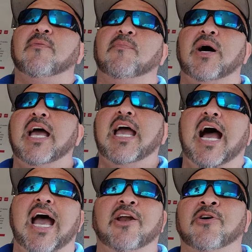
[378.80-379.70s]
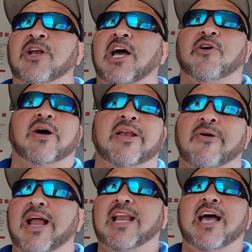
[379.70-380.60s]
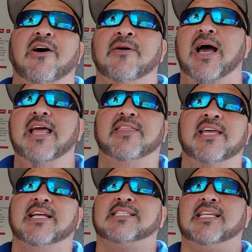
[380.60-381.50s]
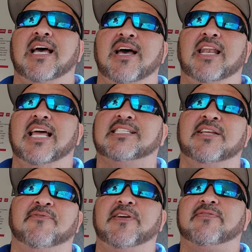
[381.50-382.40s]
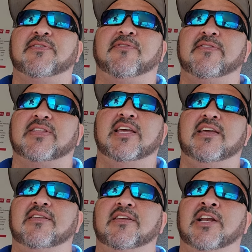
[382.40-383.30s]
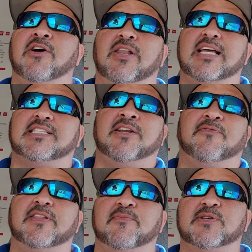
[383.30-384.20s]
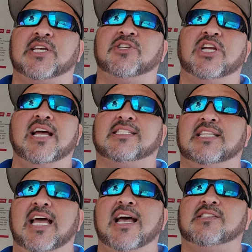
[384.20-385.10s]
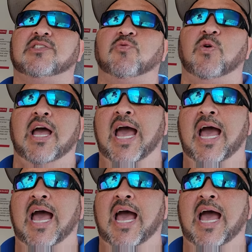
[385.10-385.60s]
But I don't know, and right now I think it's less than 50-50, you know, less than a 50% chance that that's what